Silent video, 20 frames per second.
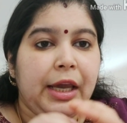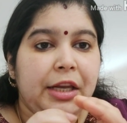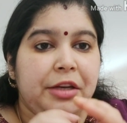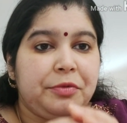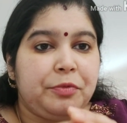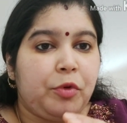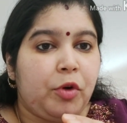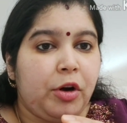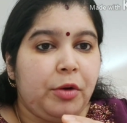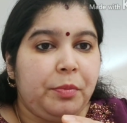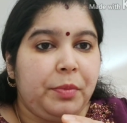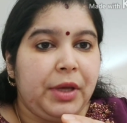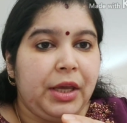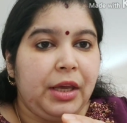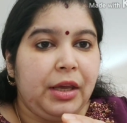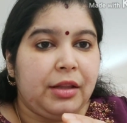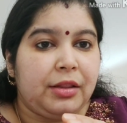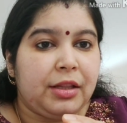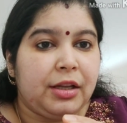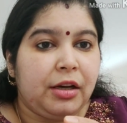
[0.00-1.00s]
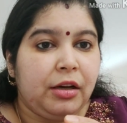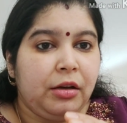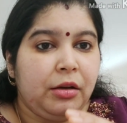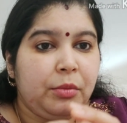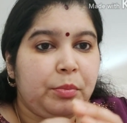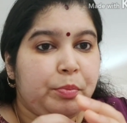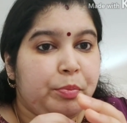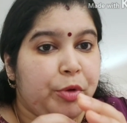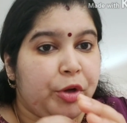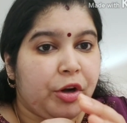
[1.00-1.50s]
It won't be in the
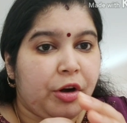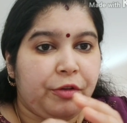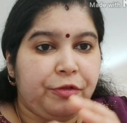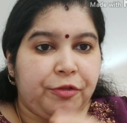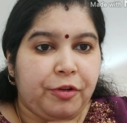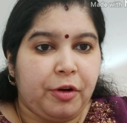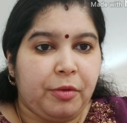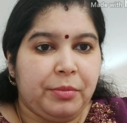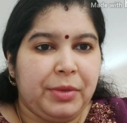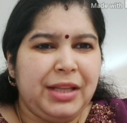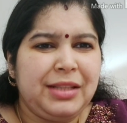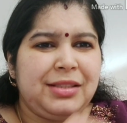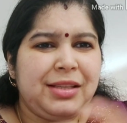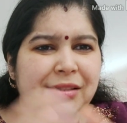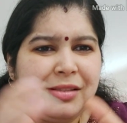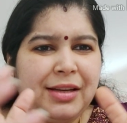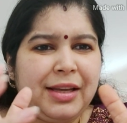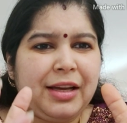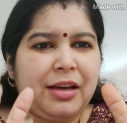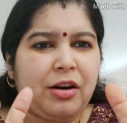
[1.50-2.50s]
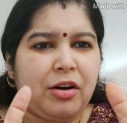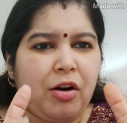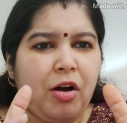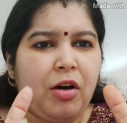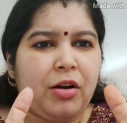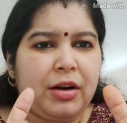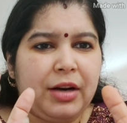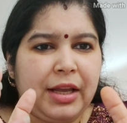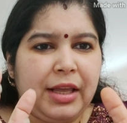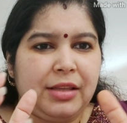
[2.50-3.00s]
pure form. It's just like a
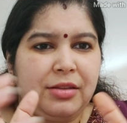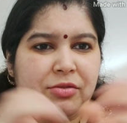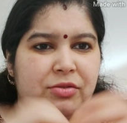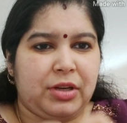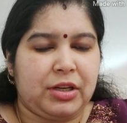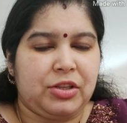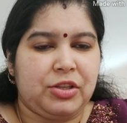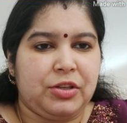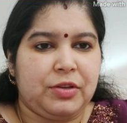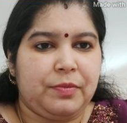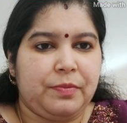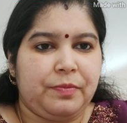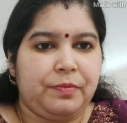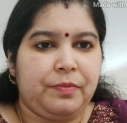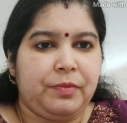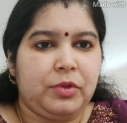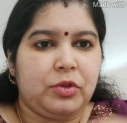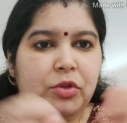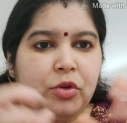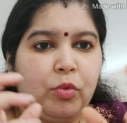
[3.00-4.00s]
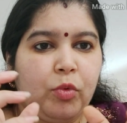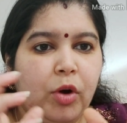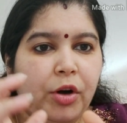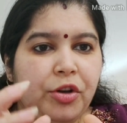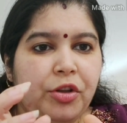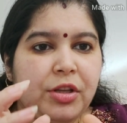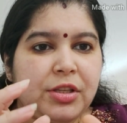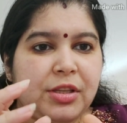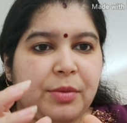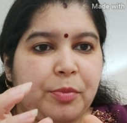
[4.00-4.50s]
rock-like structure. So
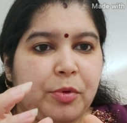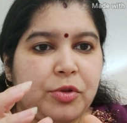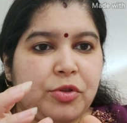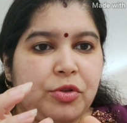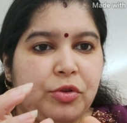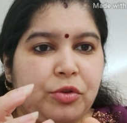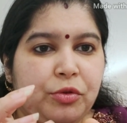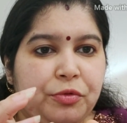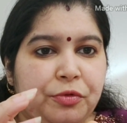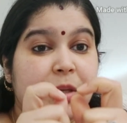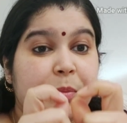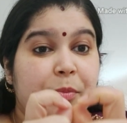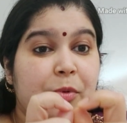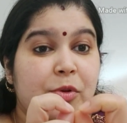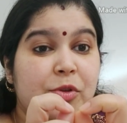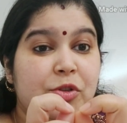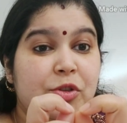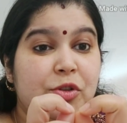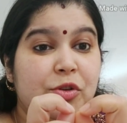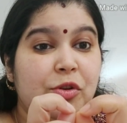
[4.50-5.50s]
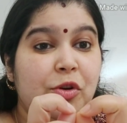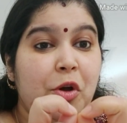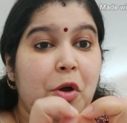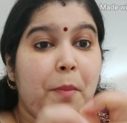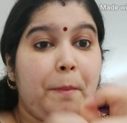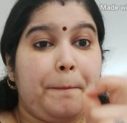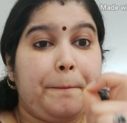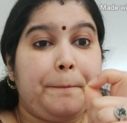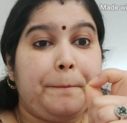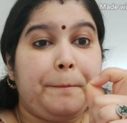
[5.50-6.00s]
what you're supposed to do first, supposed
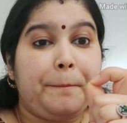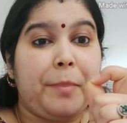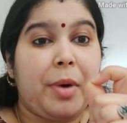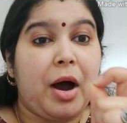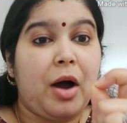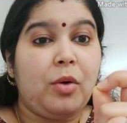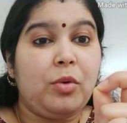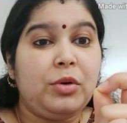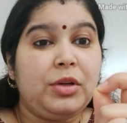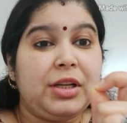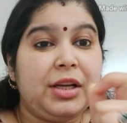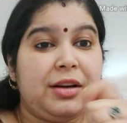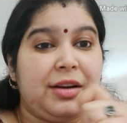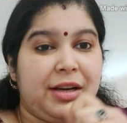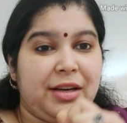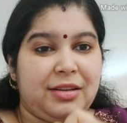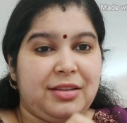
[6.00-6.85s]
to powder